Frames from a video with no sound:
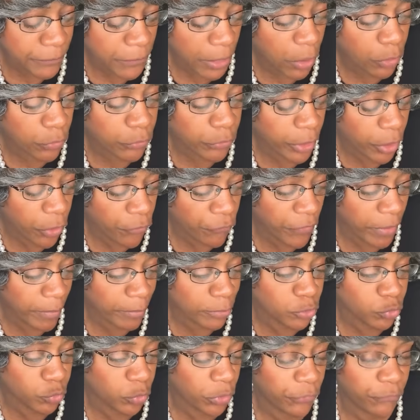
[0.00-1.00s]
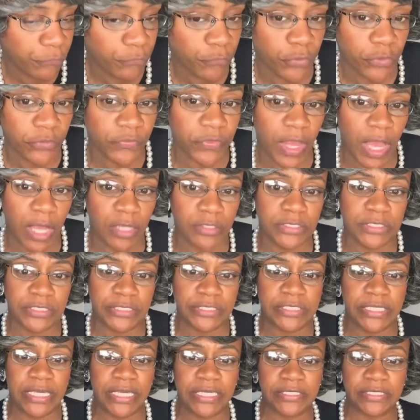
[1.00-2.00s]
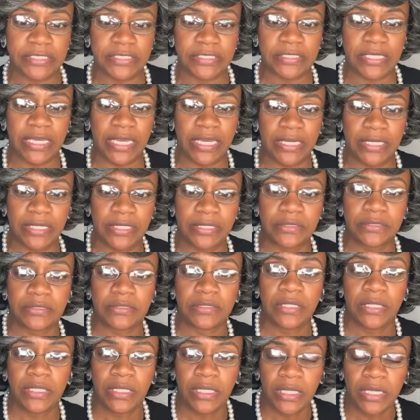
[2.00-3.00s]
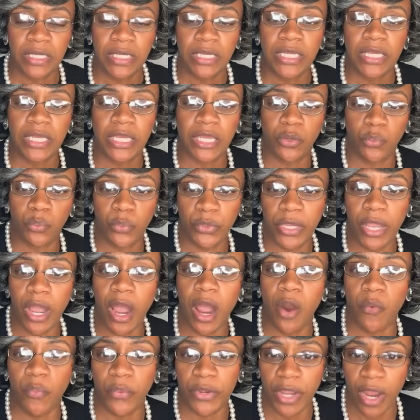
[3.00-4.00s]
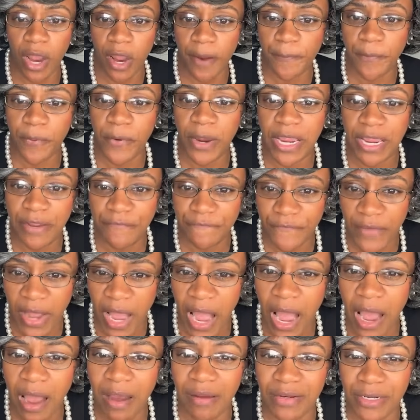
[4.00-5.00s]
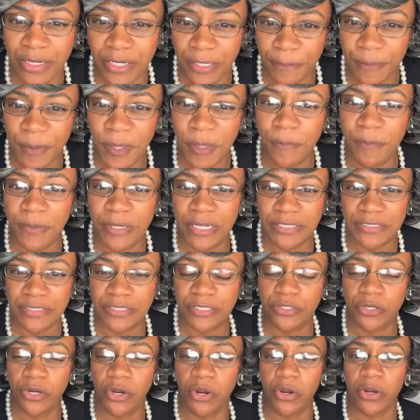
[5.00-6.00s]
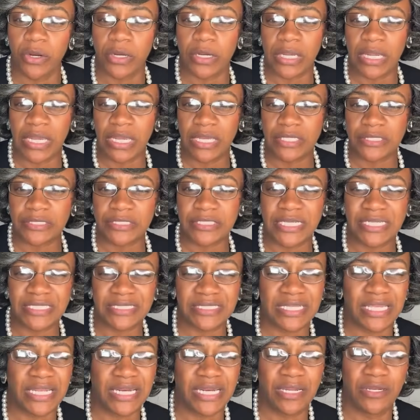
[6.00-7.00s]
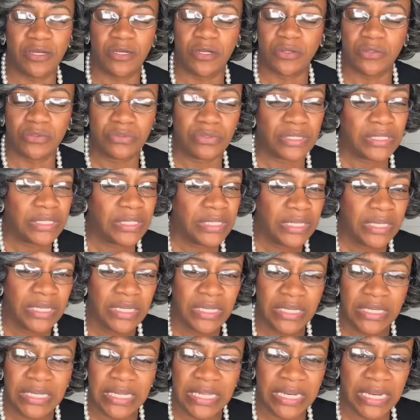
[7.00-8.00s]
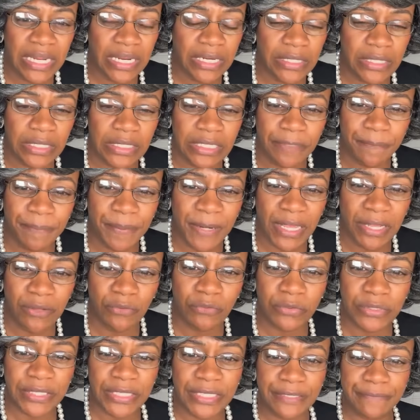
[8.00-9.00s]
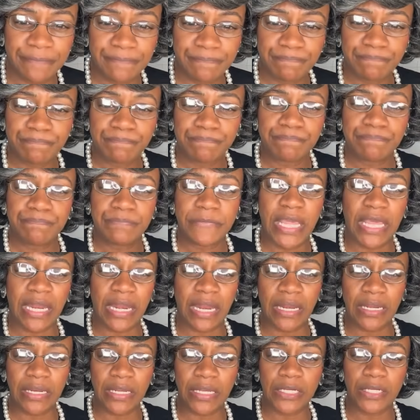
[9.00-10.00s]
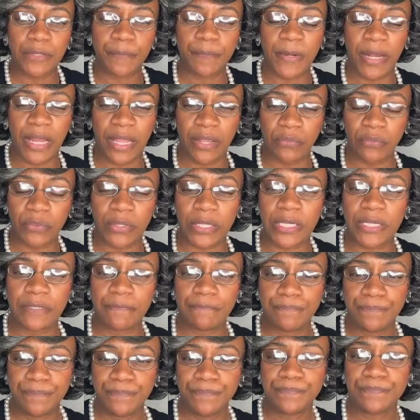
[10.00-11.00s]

No, November 24th, Austin, Texas, guys. And we are praying for all of the people that's in the hurricane because that ain't nothing to play with. That ain't nothing to play with.